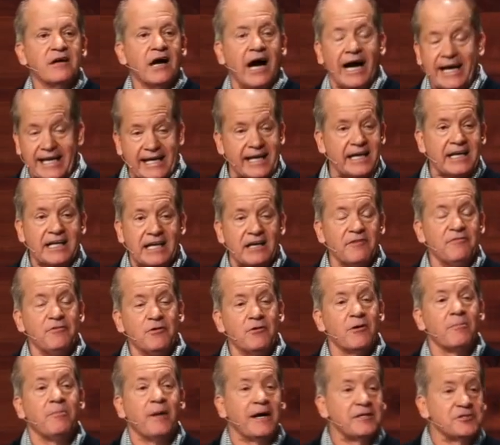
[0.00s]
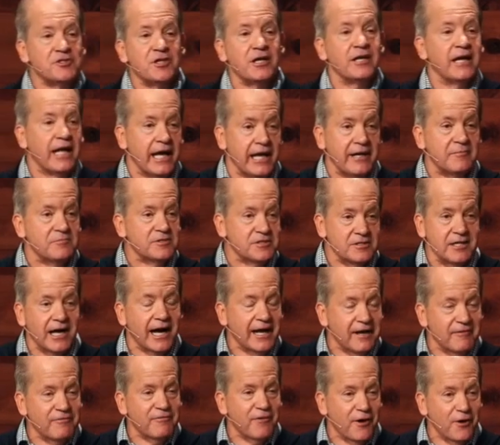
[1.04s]
I can give you a bunch of names,
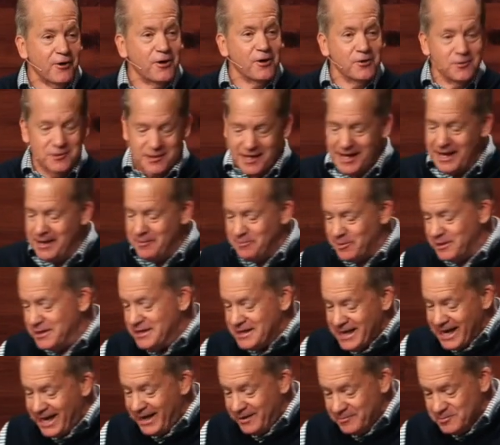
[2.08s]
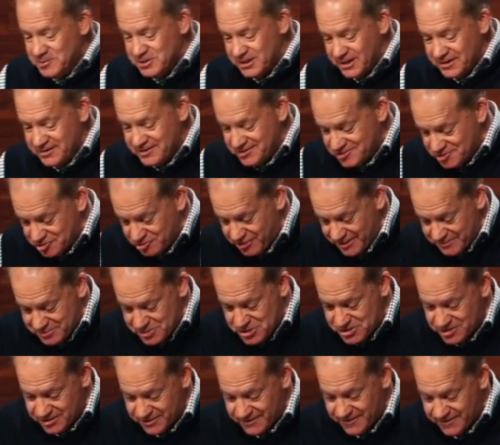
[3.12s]
not of our own day, but names in the
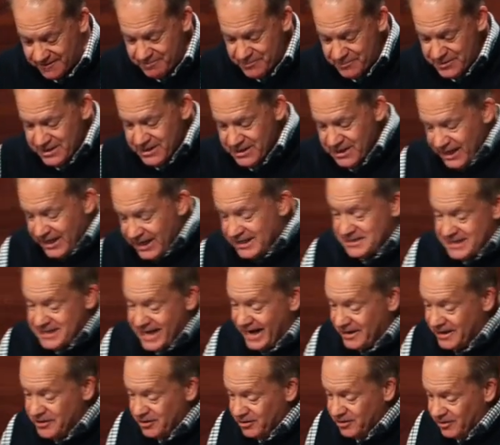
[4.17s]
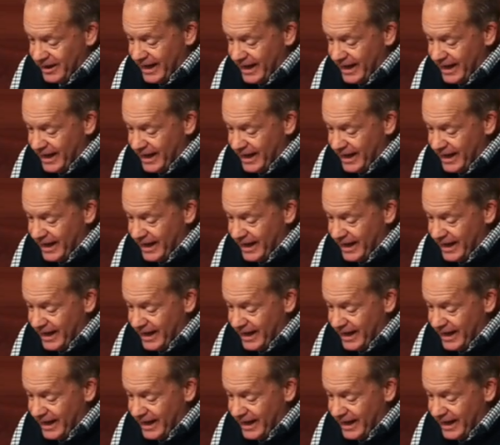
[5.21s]
scripture. In Daniel